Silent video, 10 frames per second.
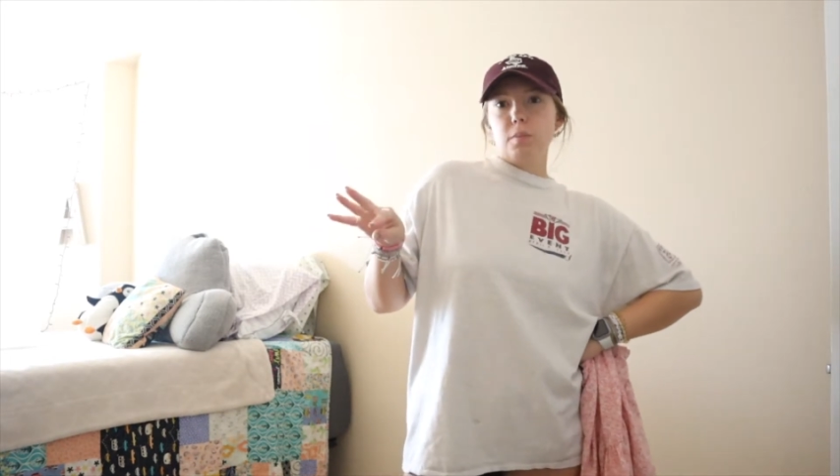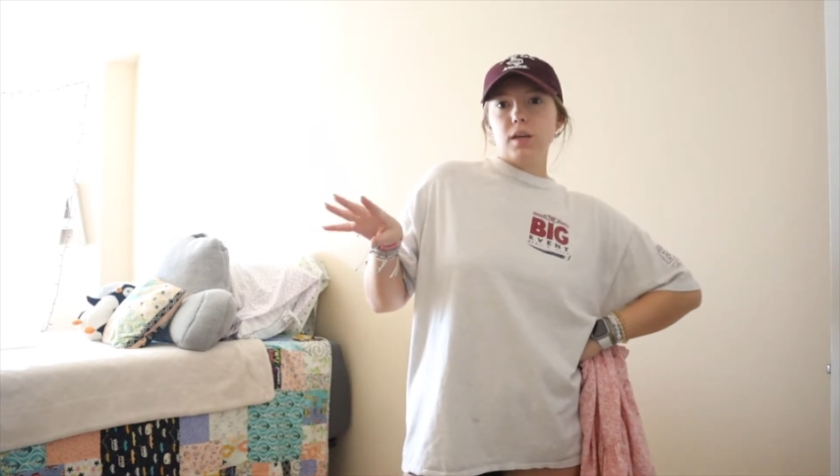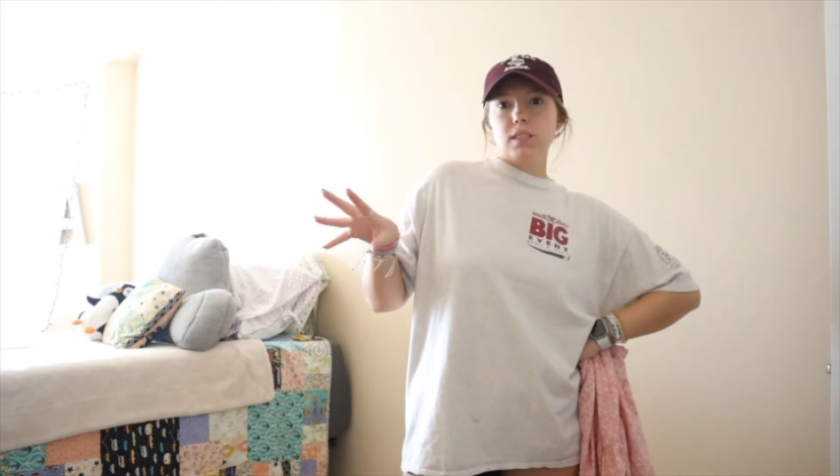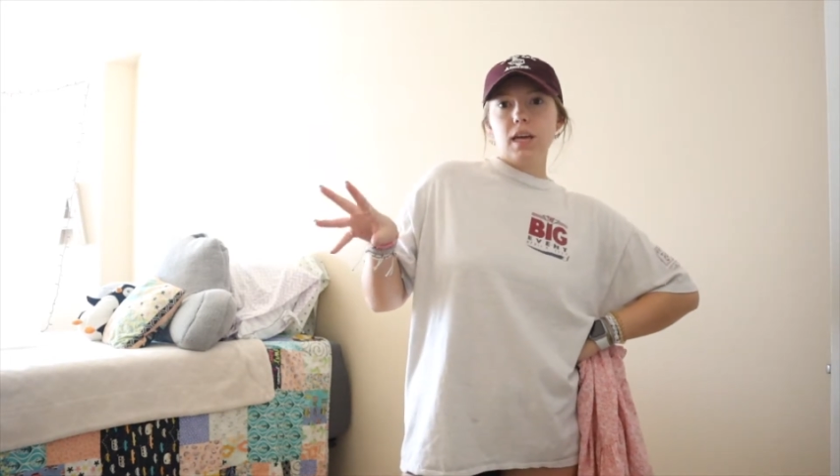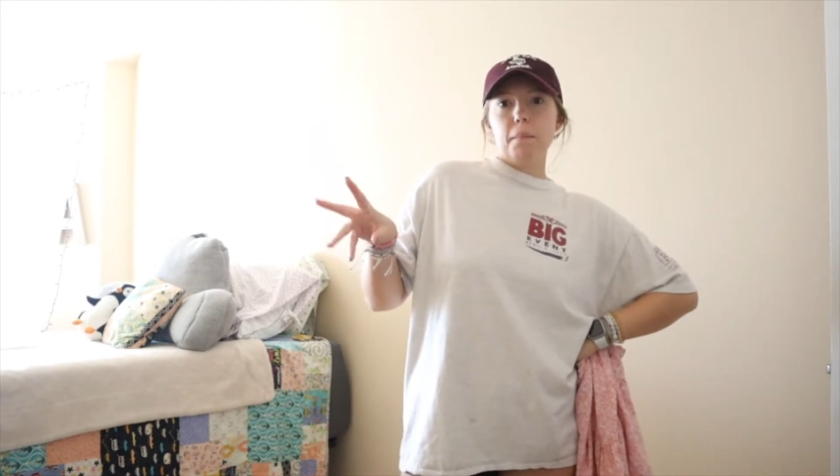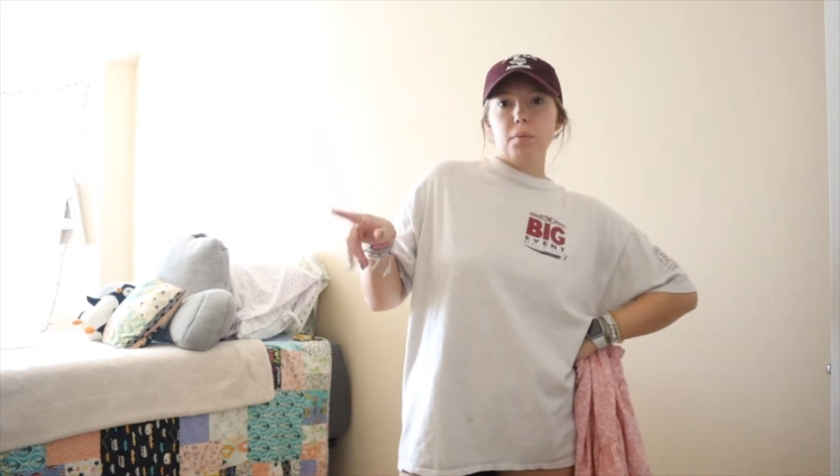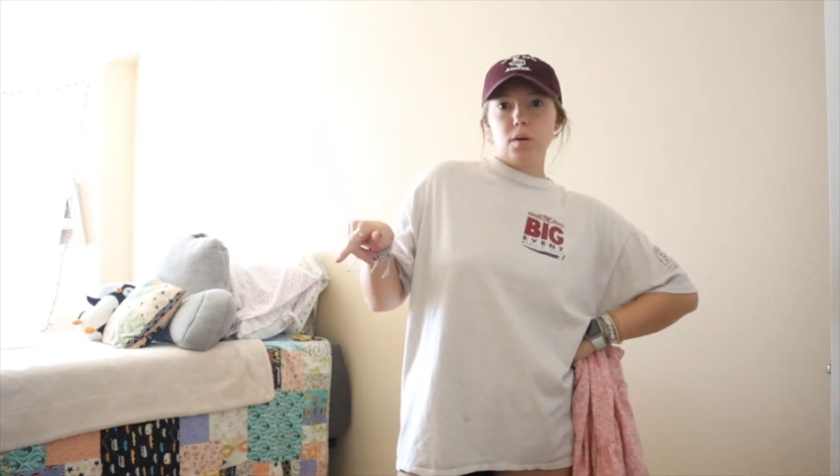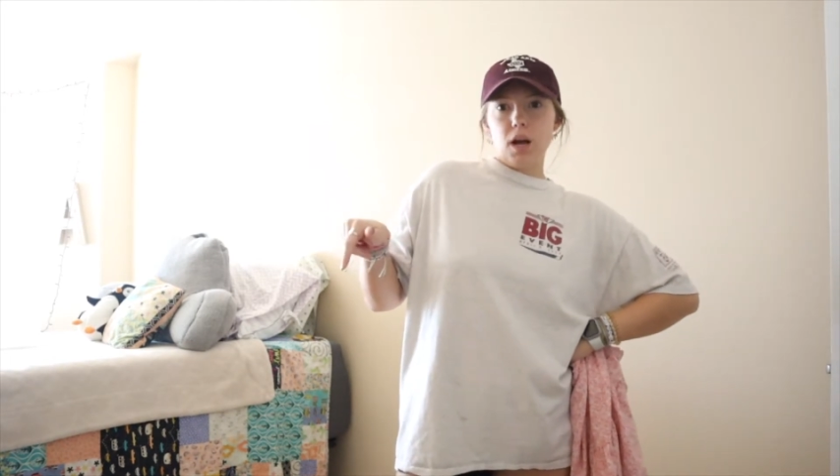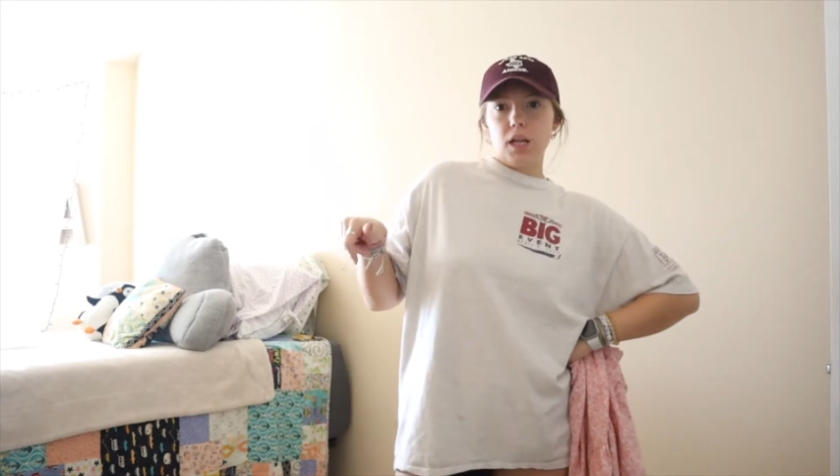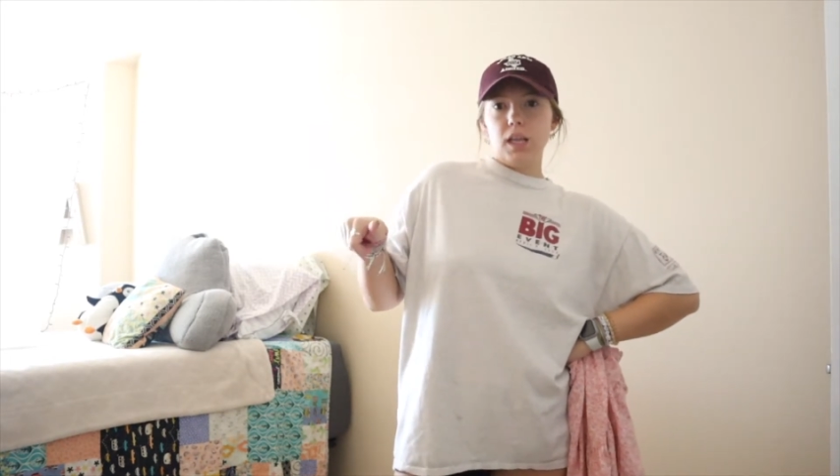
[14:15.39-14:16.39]
pasta and
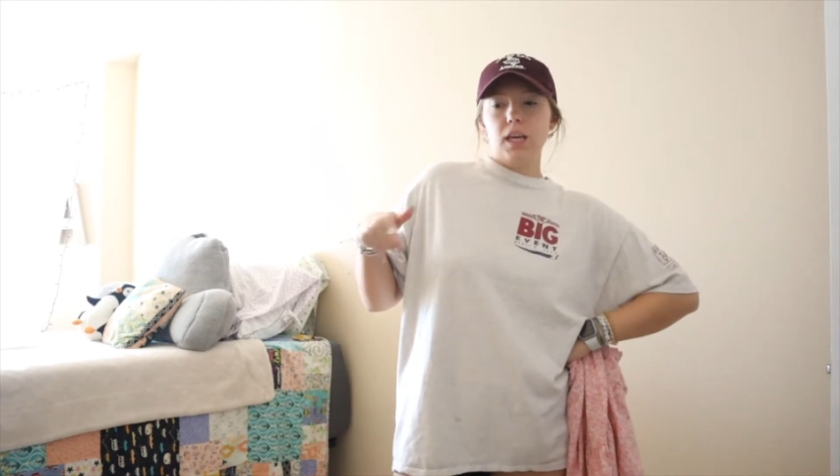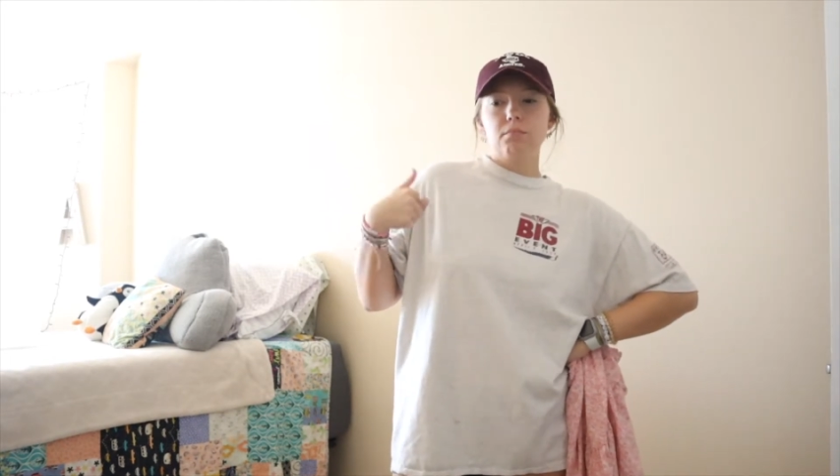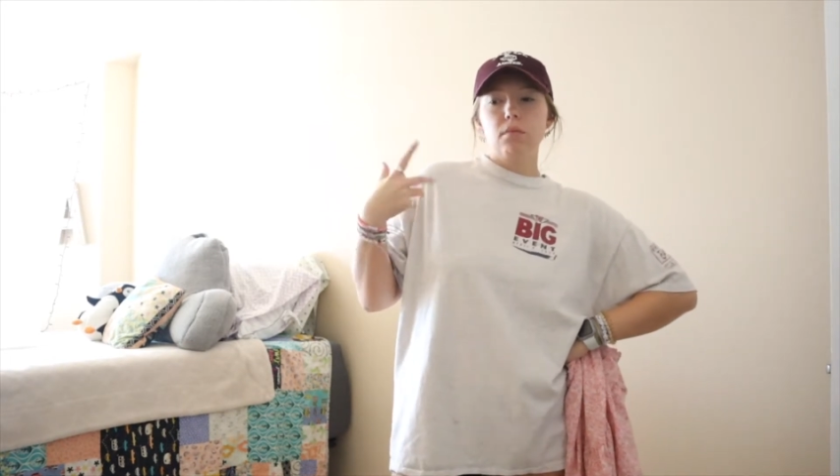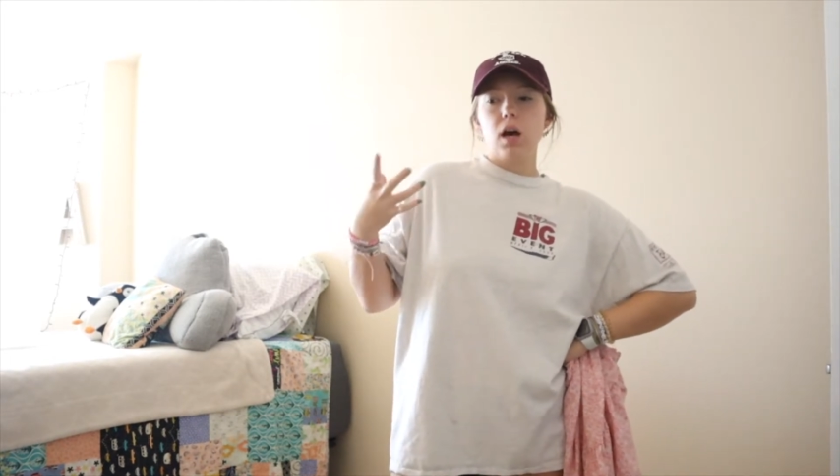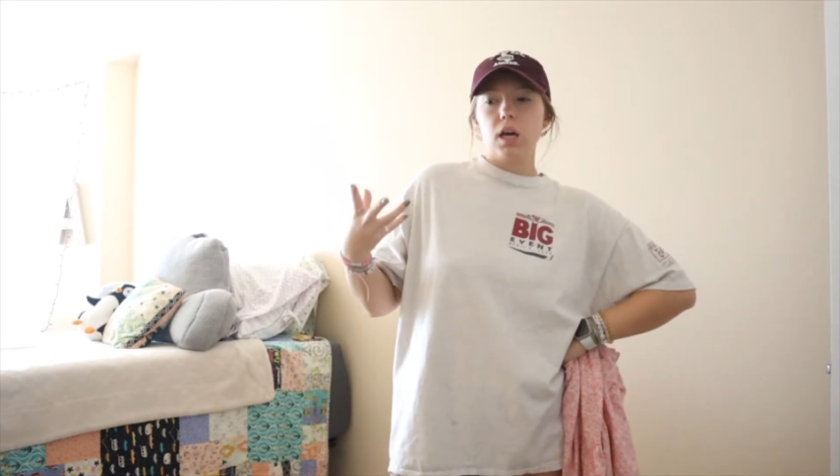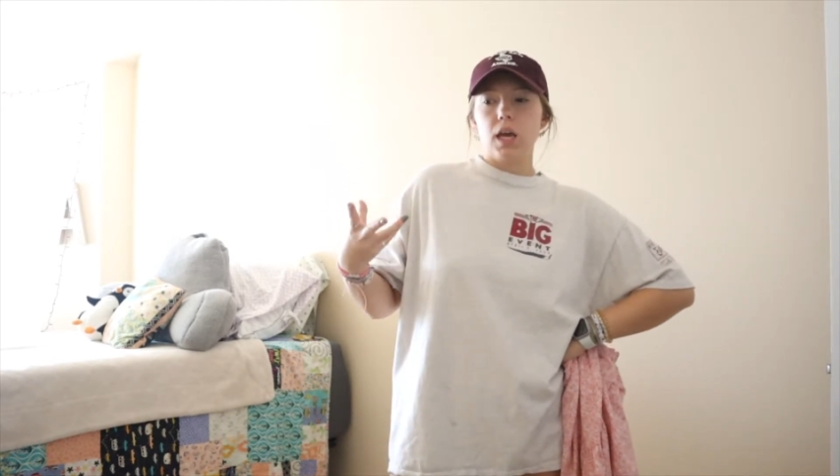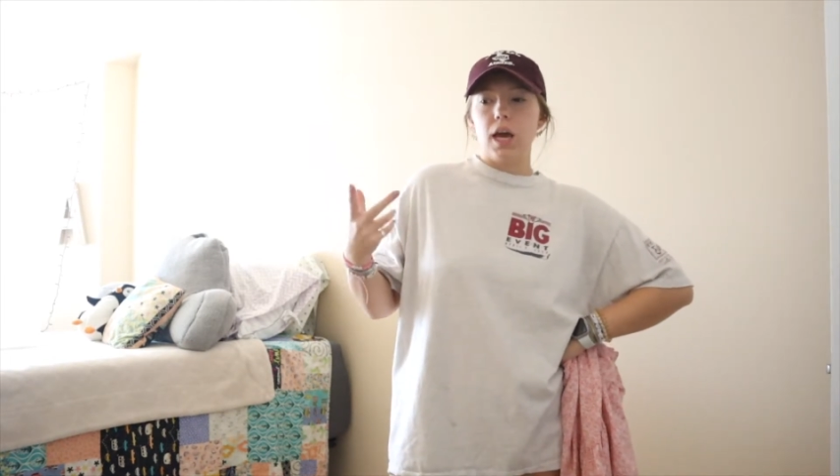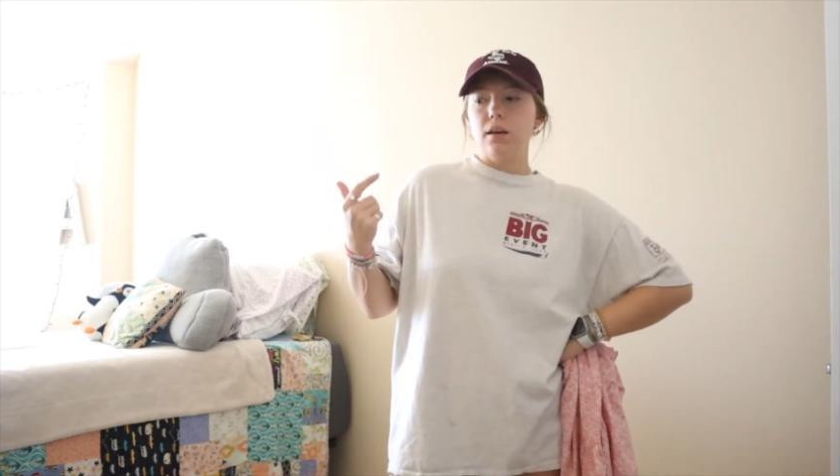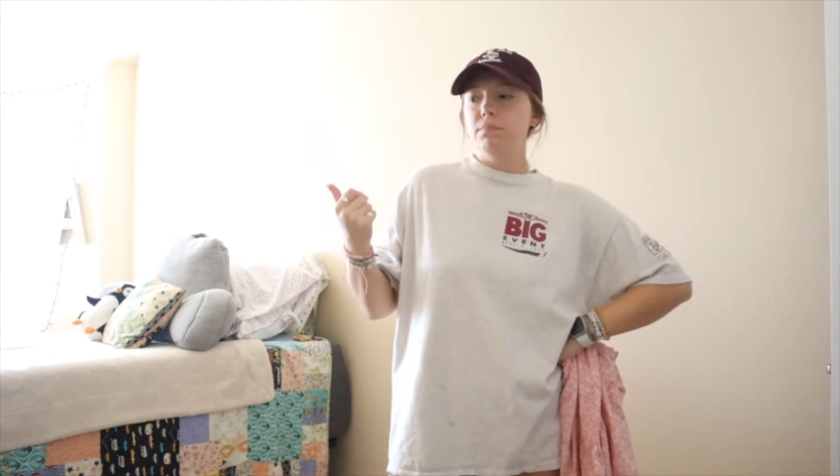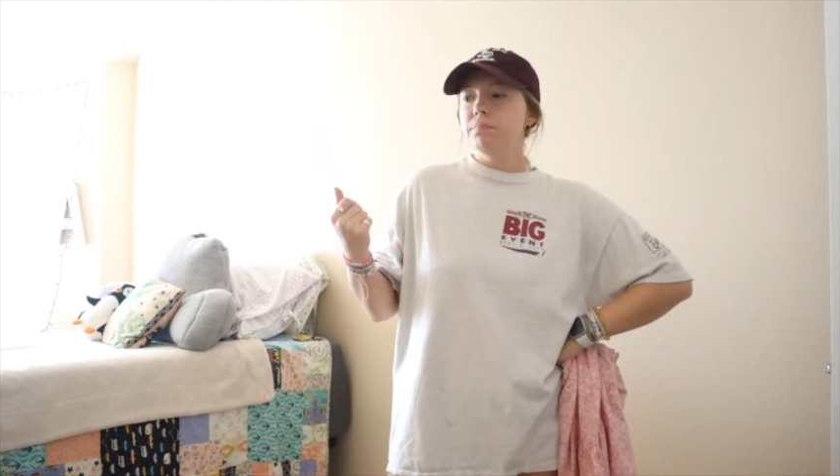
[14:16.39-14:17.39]
broccoli
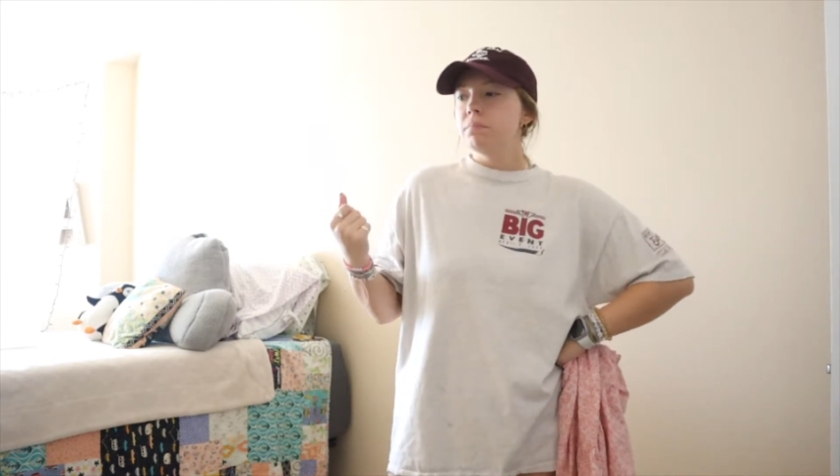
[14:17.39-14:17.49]
again.